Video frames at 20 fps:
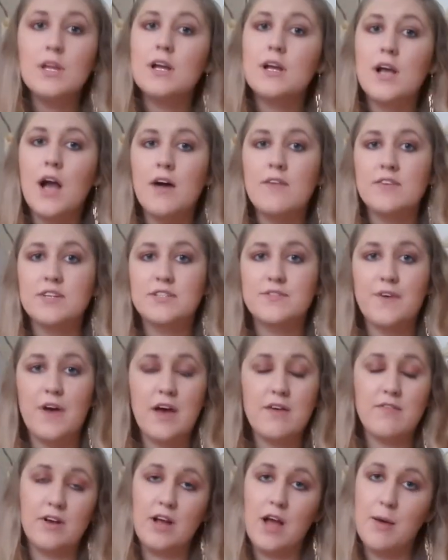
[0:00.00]
covers
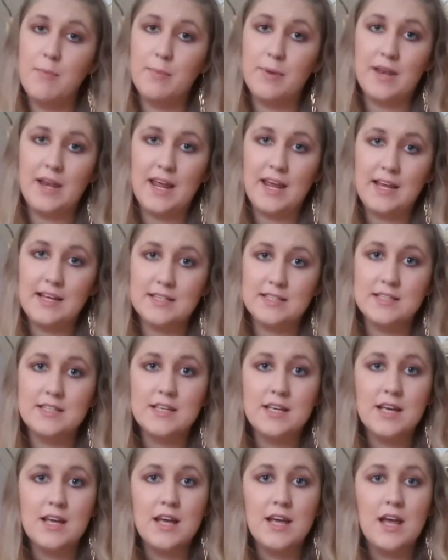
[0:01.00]
for other
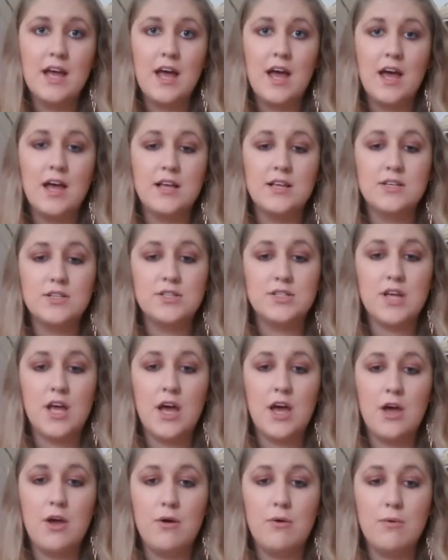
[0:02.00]
companies,
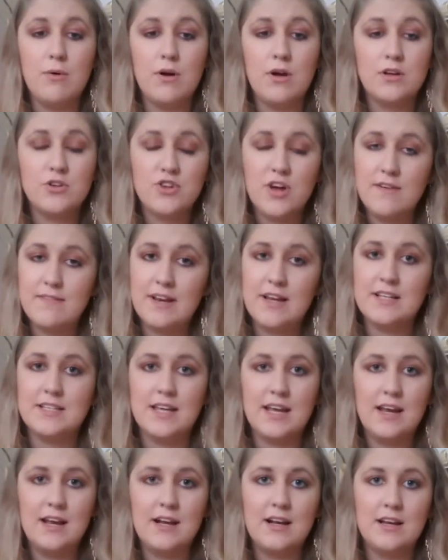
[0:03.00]
so travelling
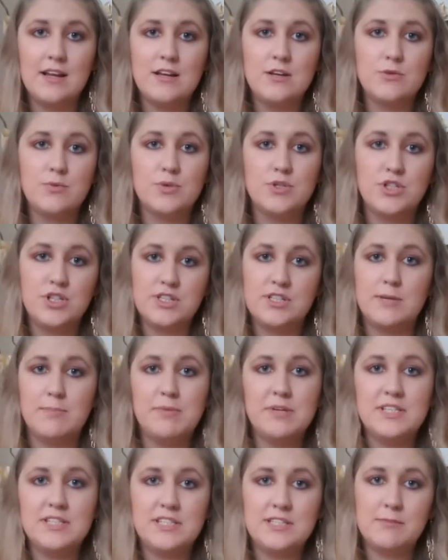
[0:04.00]
to England was just a
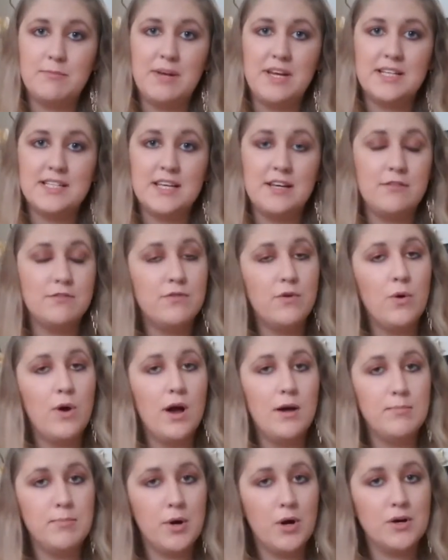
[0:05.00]
business meeting
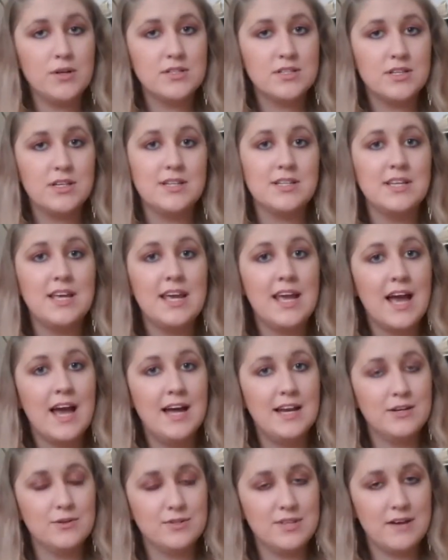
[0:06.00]
for her boss because he
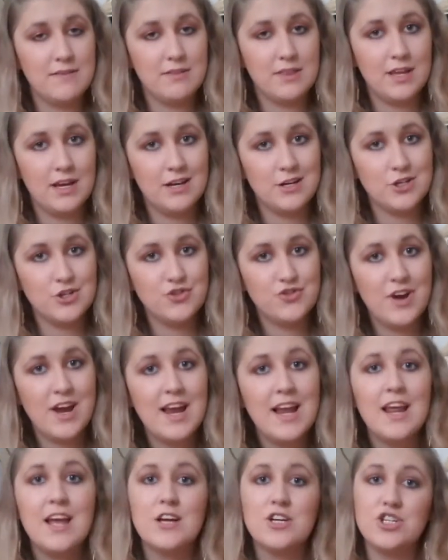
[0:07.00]
handles everything in
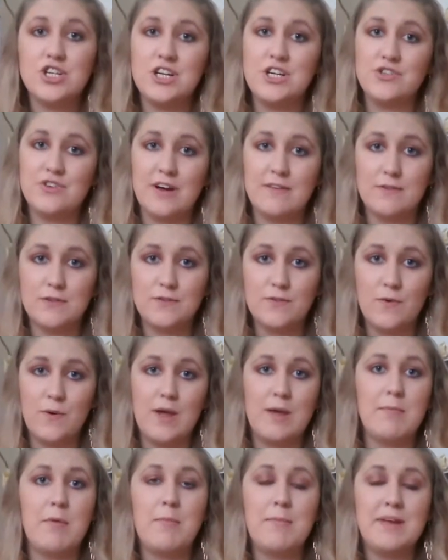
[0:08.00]
Australia. She travels for
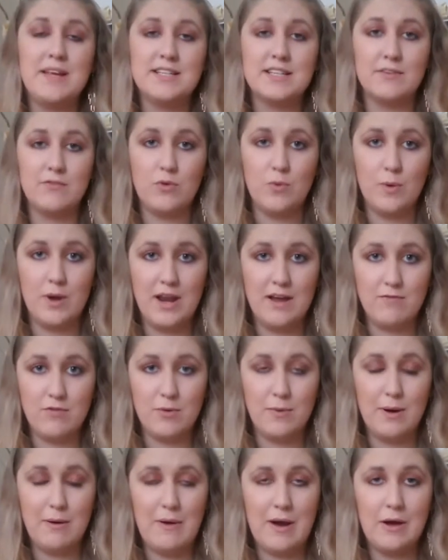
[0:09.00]
him and meets everyone
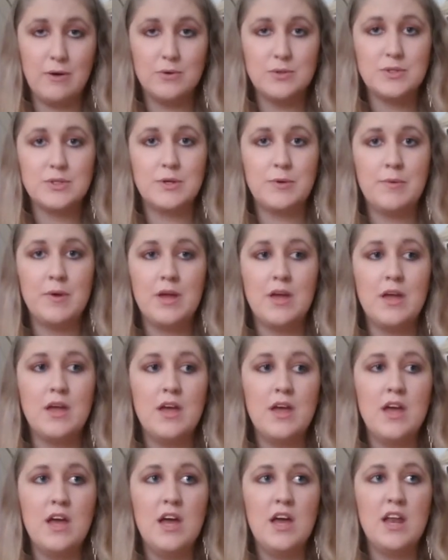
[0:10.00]
everywhere else.
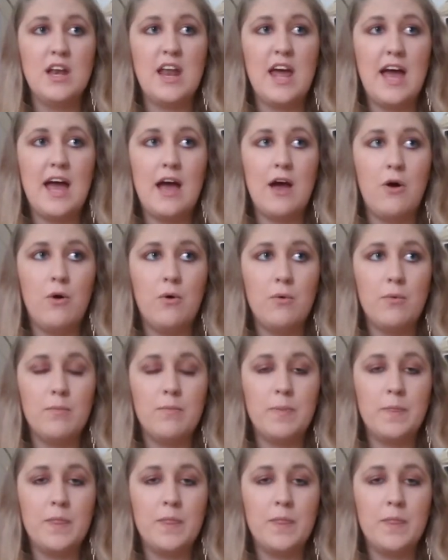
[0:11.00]
Now,